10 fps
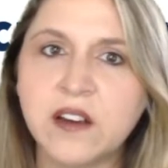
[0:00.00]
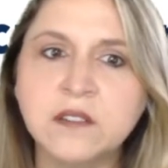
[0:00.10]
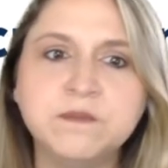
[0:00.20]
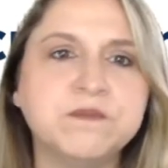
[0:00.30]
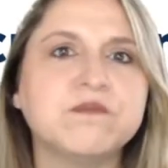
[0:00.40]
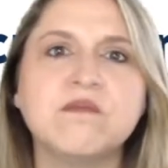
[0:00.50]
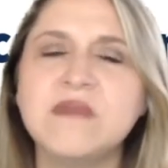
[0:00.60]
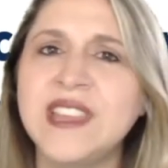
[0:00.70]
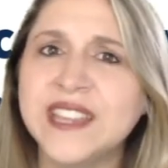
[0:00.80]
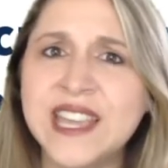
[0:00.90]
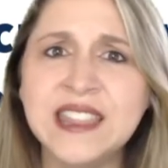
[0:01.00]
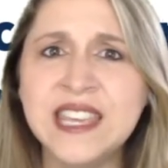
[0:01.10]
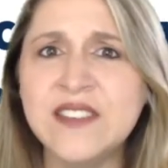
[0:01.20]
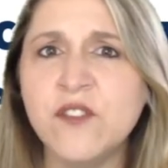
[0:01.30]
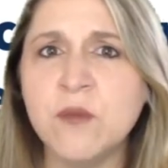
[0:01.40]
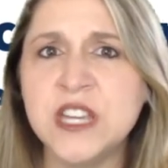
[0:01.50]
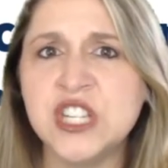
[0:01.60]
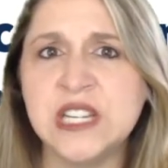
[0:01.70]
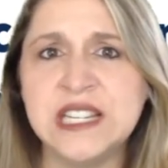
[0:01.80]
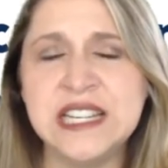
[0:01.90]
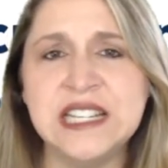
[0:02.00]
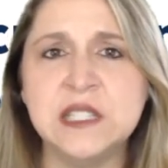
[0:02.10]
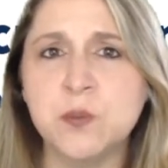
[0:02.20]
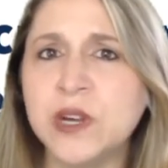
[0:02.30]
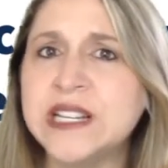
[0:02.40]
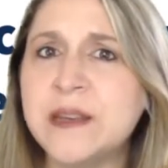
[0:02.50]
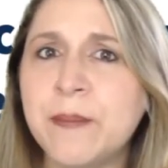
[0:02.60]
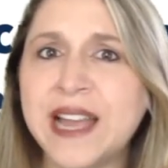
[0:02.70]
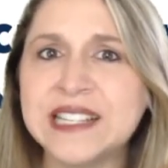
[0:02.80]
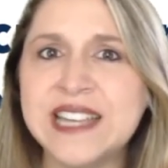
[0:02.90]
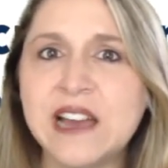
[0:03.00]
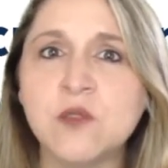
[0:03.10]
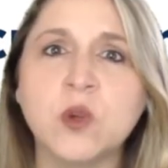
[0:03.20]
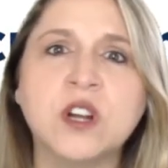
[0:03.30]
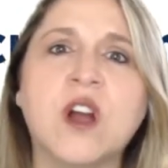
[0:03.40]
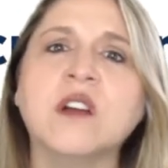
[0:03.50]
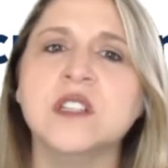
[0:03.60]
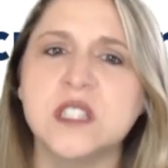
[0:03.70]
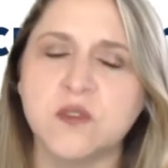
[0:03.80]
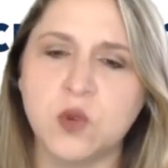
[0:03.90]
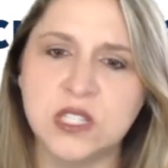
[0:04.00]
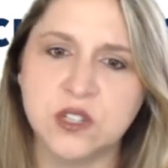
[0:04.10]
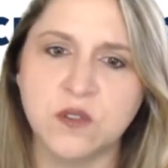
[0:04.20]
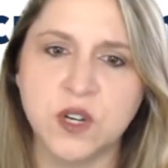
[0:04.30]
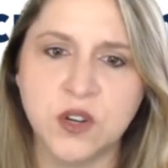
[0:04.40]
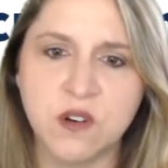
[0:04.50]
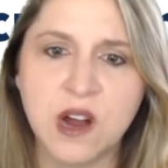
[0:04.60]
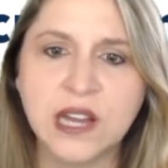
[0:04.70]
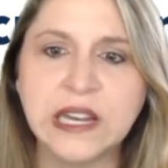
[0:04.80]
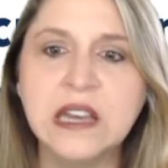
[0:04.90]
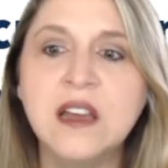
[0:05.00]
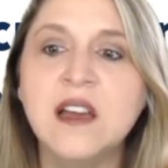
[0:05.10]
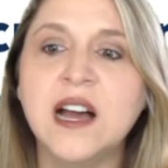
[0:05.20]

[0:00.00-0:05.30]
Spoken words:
there, get the information it needs, bring it back down regardless of what server you're on.